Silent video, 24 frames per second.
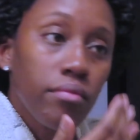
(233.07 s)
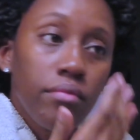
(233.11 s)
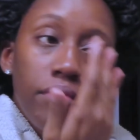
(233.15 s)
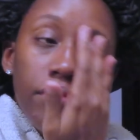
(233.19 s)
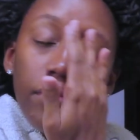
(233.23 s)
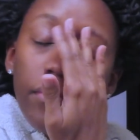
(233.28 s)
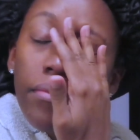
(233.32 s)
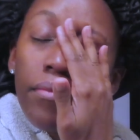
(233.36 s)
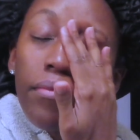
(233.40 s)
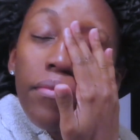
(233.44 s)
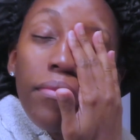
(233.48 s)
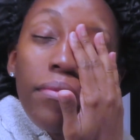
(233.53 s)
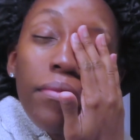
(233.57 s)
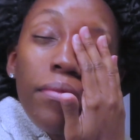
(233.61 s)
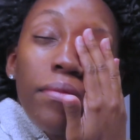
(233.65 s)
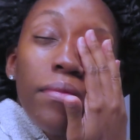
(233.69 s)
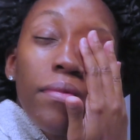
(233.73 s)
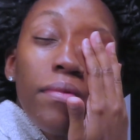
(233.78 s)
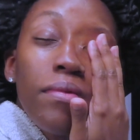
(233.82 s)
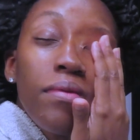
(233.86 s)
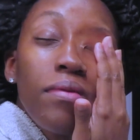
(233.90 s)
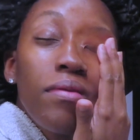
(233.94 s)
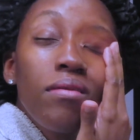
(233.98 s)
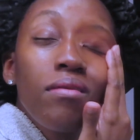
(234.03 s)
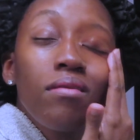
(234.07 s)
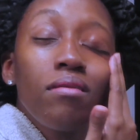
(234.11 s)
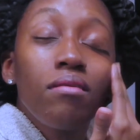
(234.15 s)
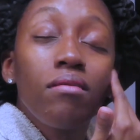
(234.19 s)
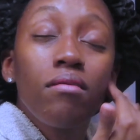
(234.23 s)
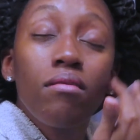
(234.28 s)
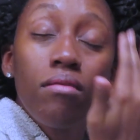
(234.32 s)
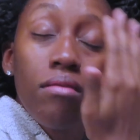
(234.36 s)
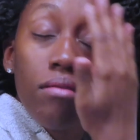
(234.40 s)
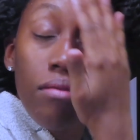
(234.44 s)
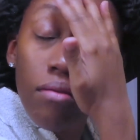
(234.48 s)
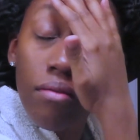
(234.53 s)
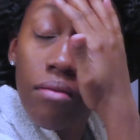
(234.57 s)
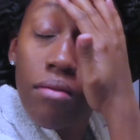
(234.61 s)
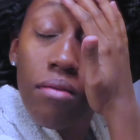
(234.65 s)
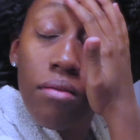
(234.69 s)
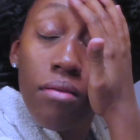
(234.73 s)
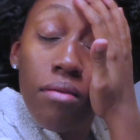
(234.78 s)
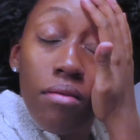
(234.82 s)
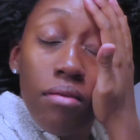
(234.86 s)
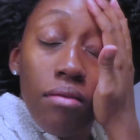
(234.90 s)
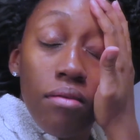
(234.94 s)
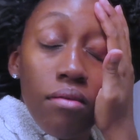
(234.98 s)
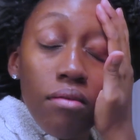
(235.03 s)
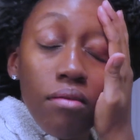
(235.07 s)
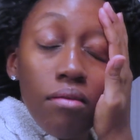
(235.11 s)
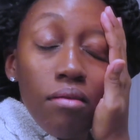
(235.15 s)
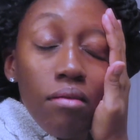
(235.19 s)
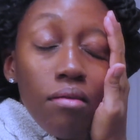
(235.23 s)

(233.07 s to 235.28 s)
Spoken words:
was trying to get out.